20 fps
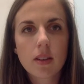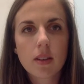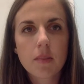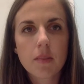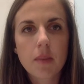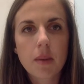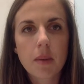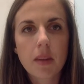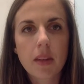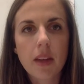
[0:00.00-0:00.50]

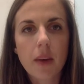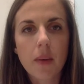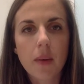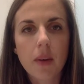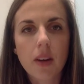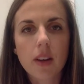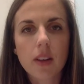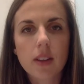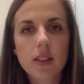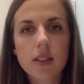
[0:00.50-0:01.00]
maybe that
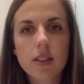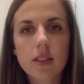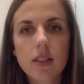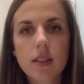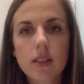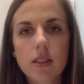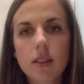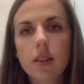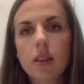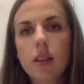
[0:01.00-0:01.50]
worked.
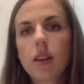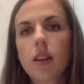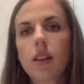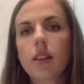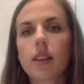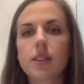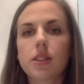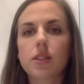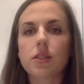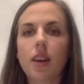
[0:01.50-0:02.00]

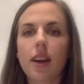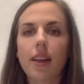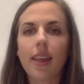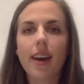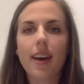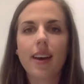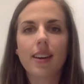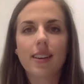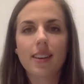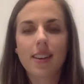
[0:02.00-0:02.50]
Let's try
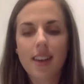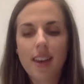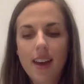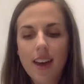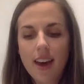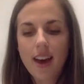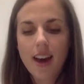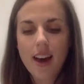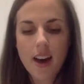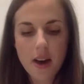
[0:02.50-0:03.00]

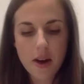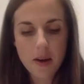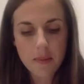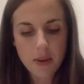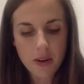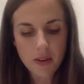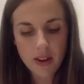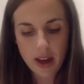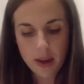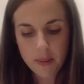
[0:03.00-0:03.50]
that.
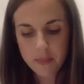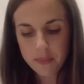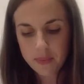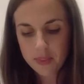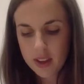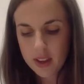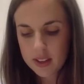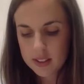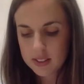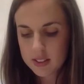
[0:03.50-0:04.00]
Okay,
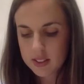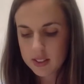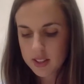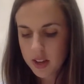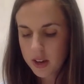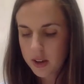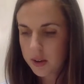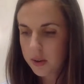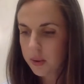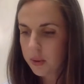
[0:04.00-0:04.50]

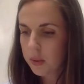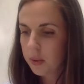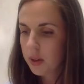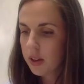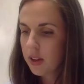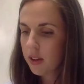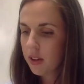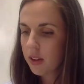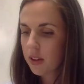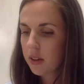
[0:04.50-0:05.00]

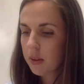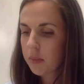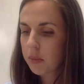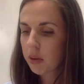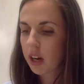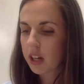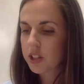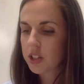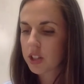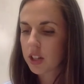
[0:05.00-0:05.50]
so
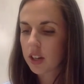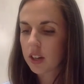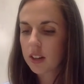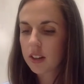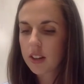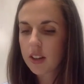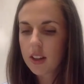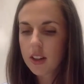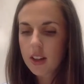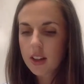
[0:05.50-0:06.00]
pressure,
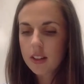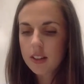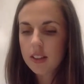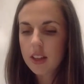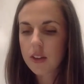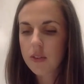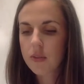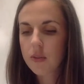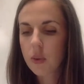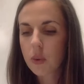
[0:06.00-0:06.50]

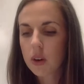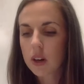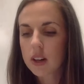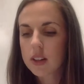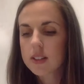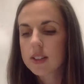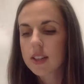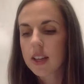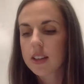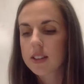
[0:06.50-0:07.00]
the
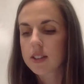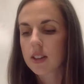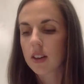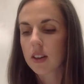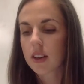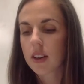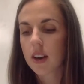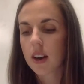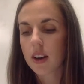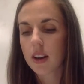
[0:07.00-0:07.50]
force
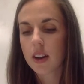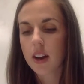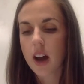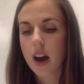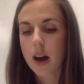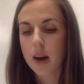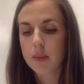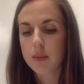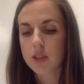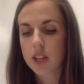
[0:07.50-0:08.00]
exerted on an
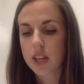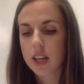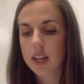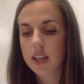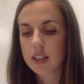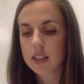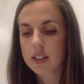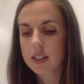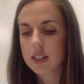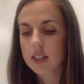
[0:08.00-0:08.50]

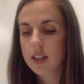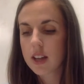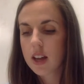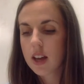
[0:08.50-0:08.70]
object